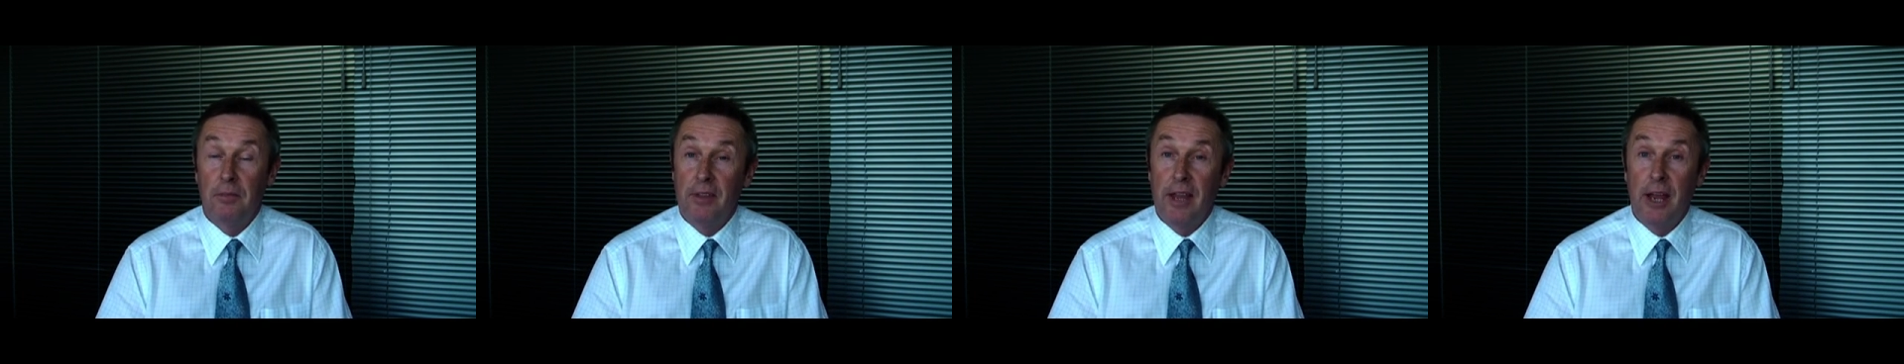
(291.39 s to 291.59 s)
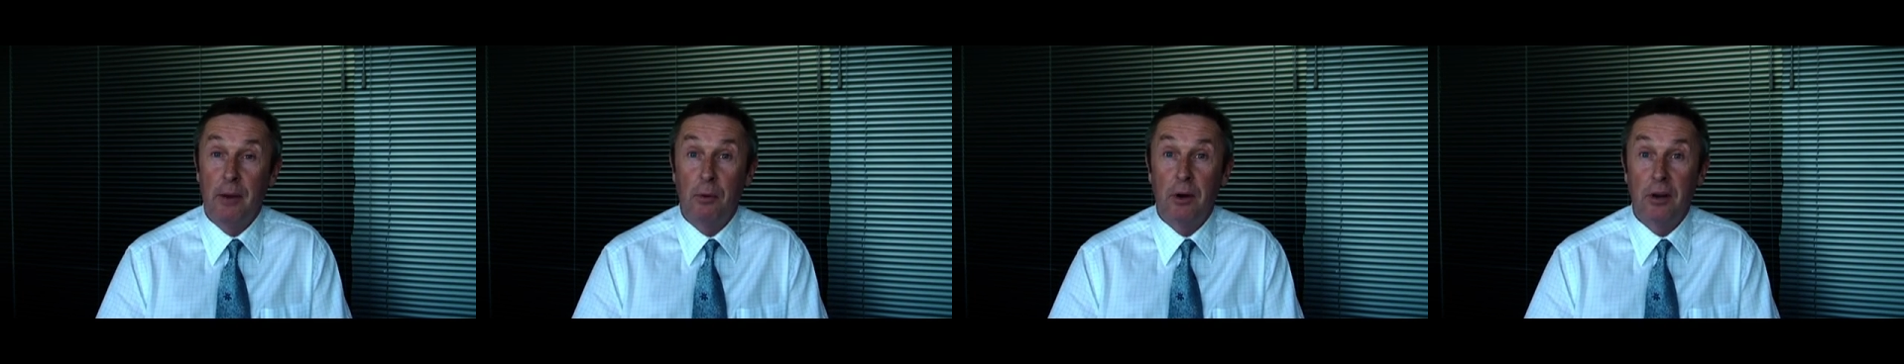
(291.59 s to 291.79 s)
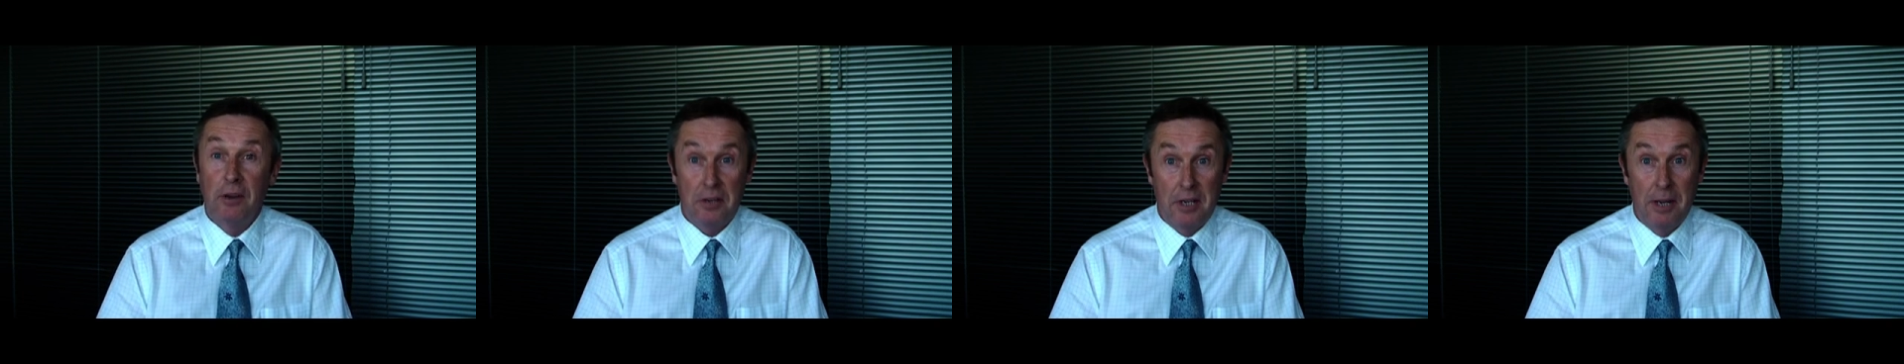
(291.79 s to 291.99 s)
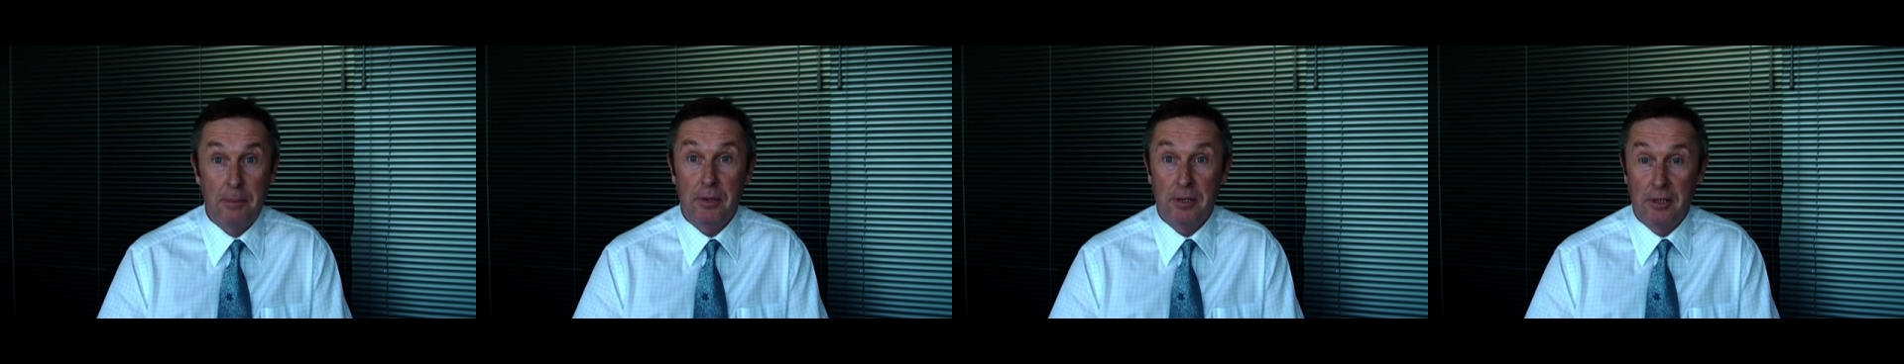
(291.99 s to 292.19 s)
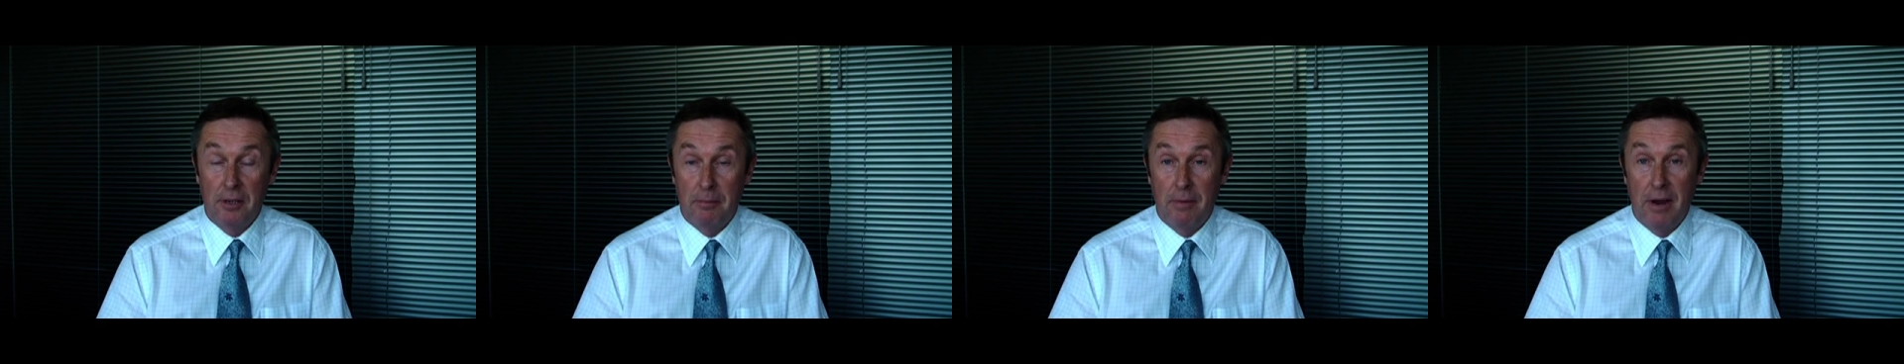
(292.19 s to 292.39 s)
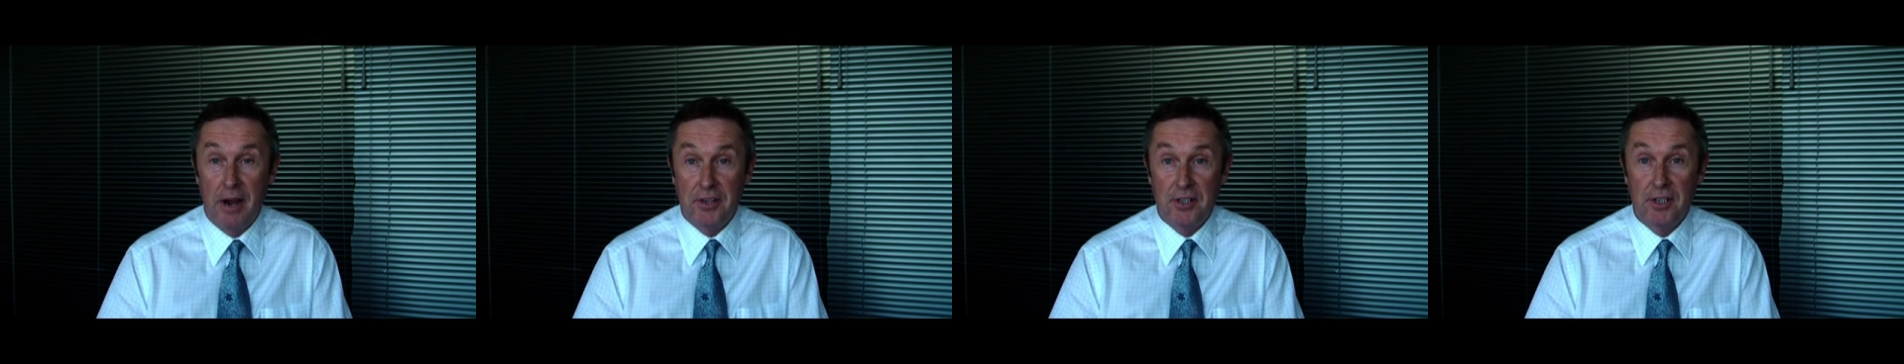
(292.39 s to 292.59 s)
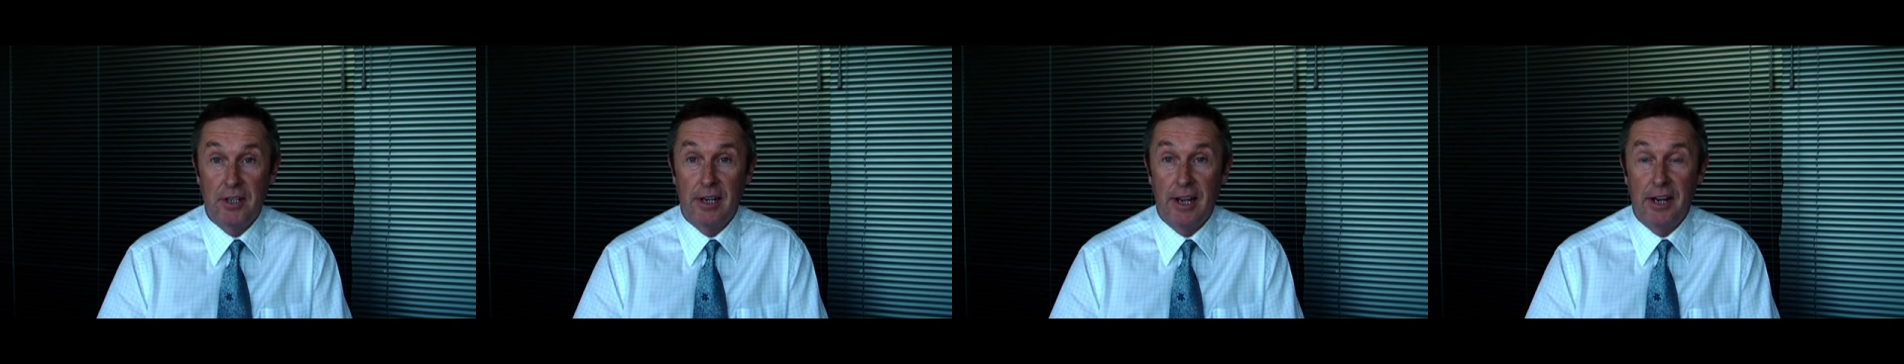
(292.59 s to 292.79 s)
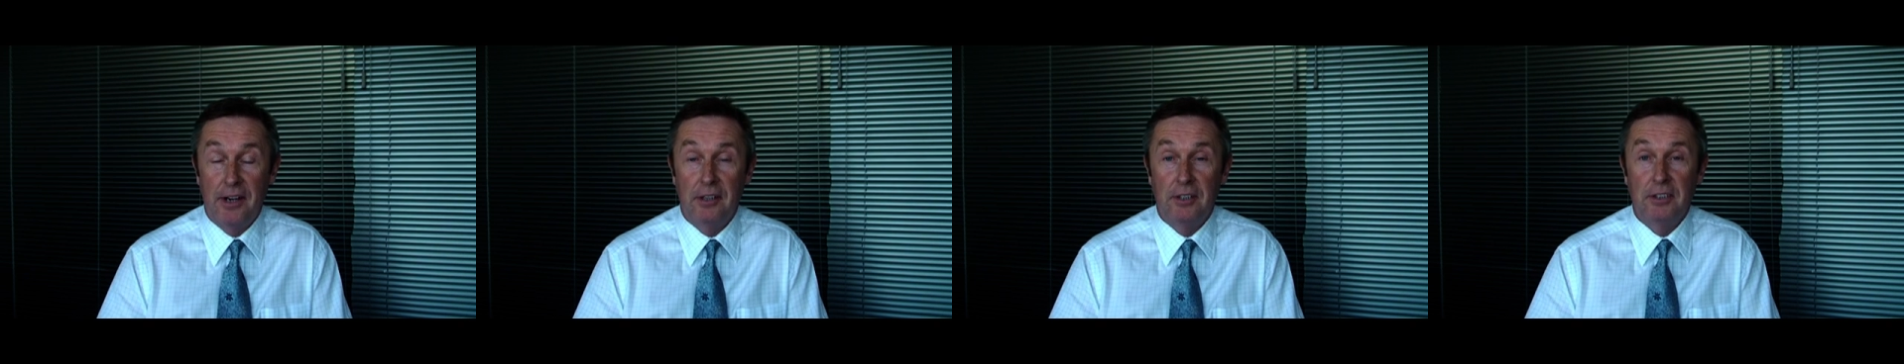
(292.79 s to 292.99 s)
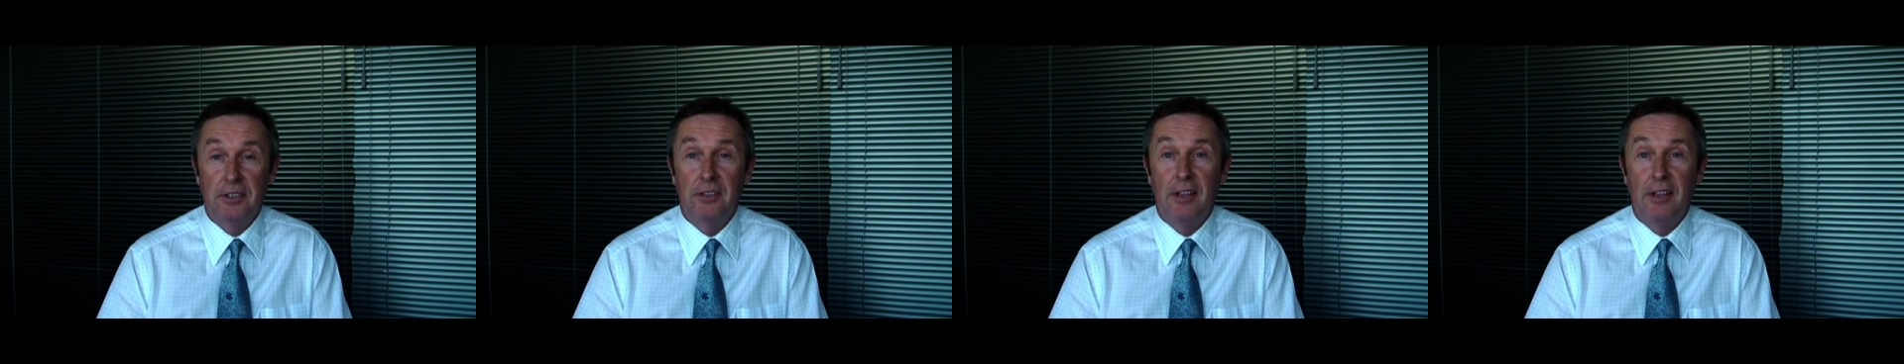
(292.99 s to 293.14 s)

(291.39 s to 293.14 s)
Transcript: They weren't typical margin lenders